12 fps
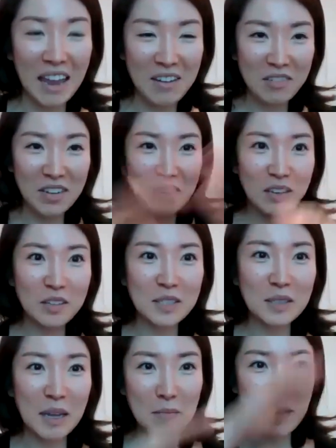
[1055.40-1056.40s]
area because
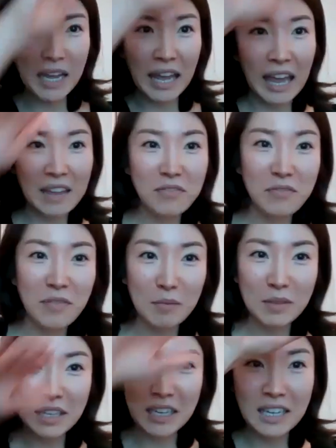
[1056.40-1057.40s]
like my aunt's
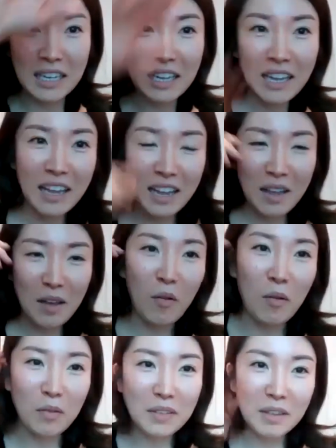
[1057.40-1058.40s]
family
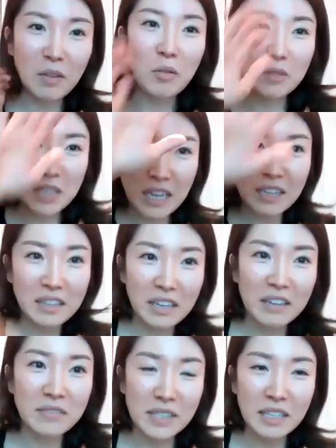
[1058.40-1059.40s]
all, all day
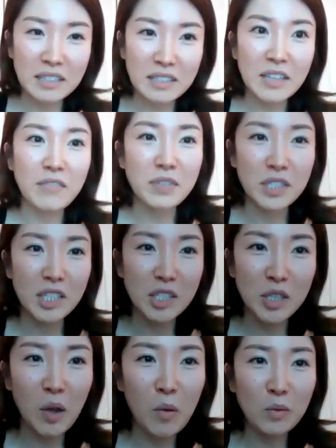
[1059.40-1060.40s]
lives in San
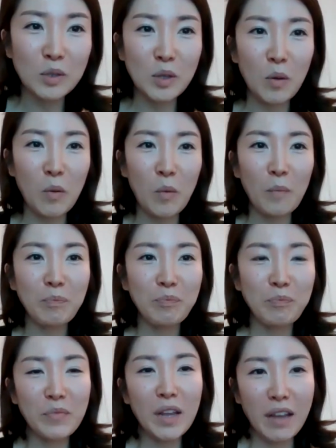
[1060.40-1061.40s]
Francisco. So
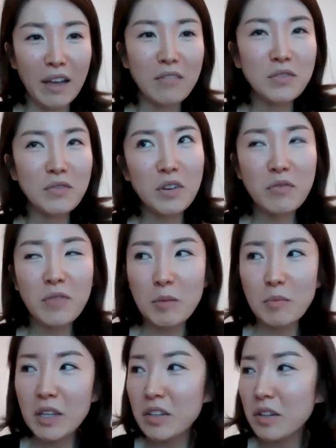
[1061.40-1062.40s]
I was very
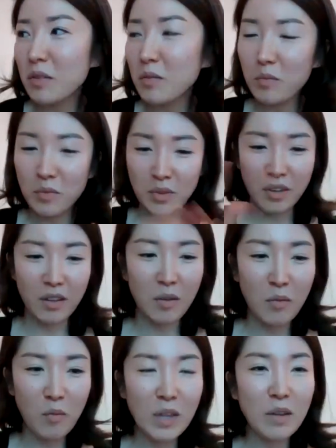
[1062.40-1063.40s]
familiar
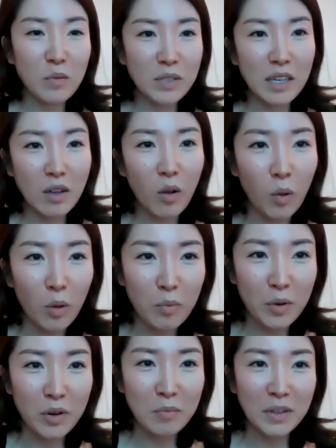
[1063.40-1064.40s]
um, when I was in
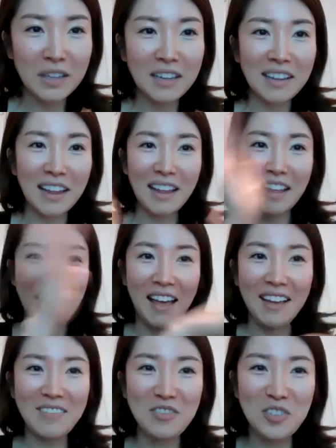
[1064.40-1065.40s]
Colburn, but then
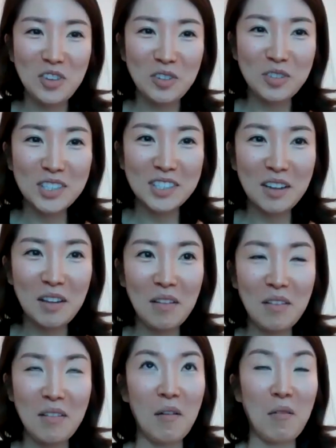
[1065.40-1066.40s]

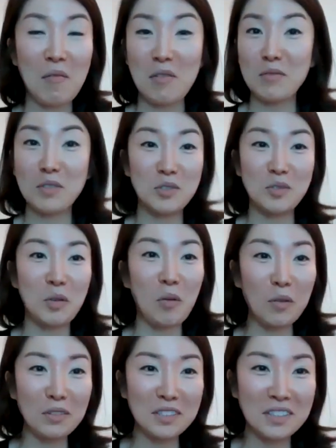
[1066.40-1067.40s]
Houston, oh, it was
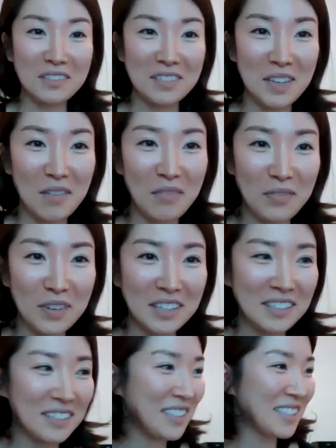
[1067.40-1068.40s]
total
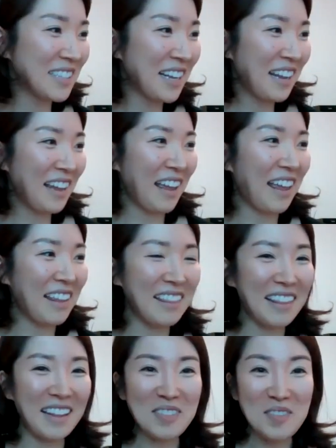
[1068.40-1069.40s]
difference.
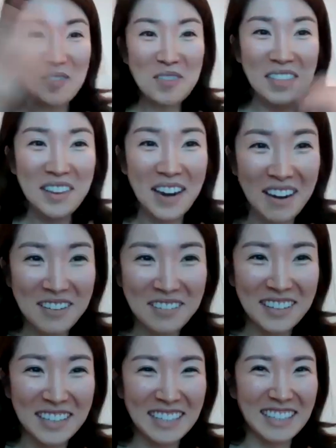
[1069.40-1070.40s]
And then North
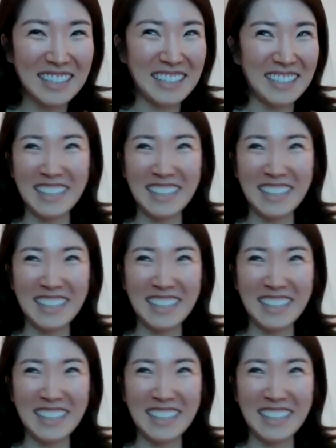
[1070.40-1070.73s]
Carolina,